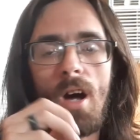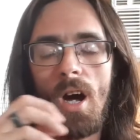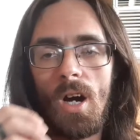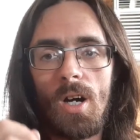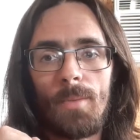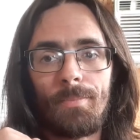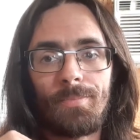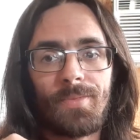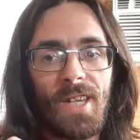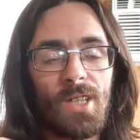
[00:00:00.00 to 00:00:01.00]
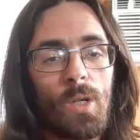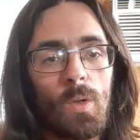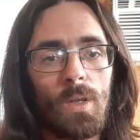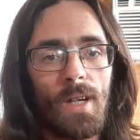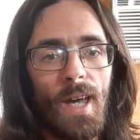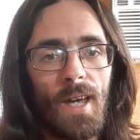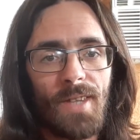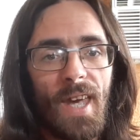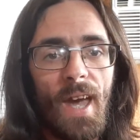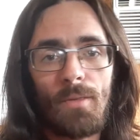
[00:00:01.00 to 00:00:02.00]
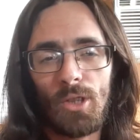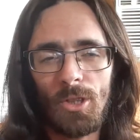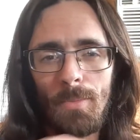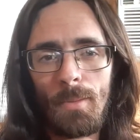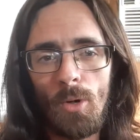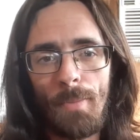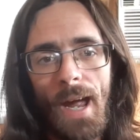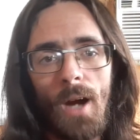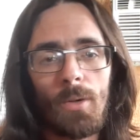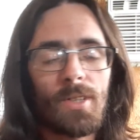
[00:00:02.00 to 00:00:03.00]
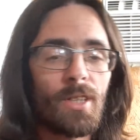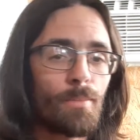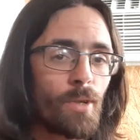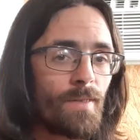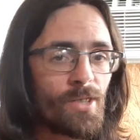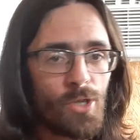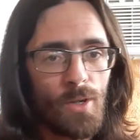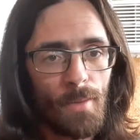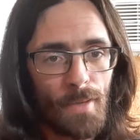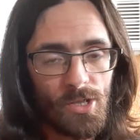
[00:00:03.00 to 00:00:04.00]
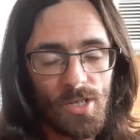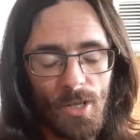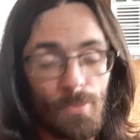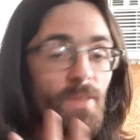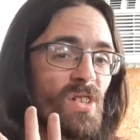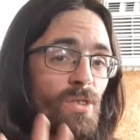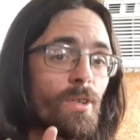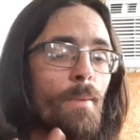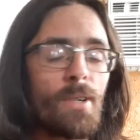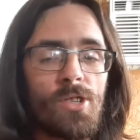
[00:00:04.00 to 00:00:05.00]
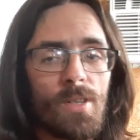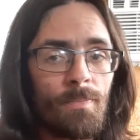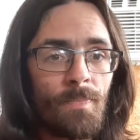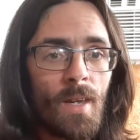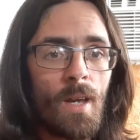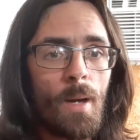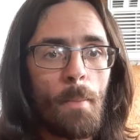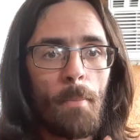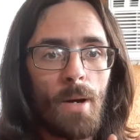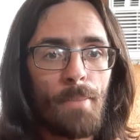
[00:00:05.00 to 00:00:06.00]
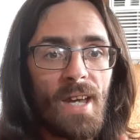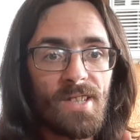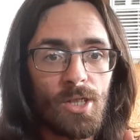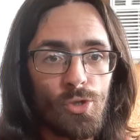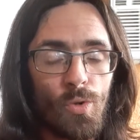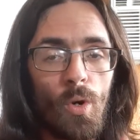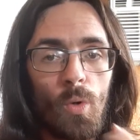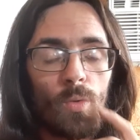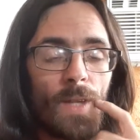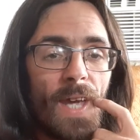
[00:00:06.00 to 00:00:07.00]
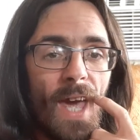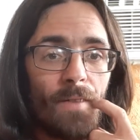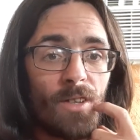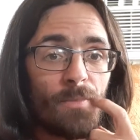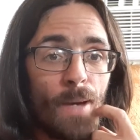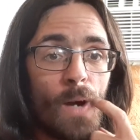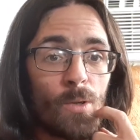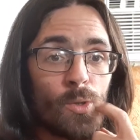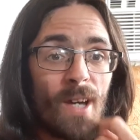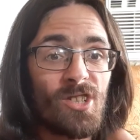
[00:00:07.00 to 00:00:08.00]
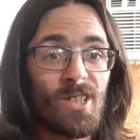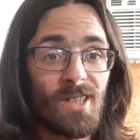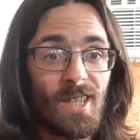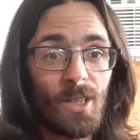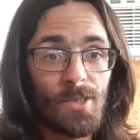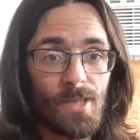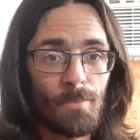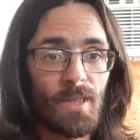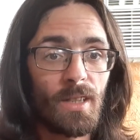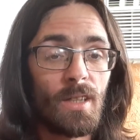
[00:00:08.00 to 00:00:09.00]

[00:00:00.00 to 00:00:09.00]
they have a little bit more power than the previous 2 I mentioned, or previous 3 I mentioned, but pest control, they have enough power to actually kill something.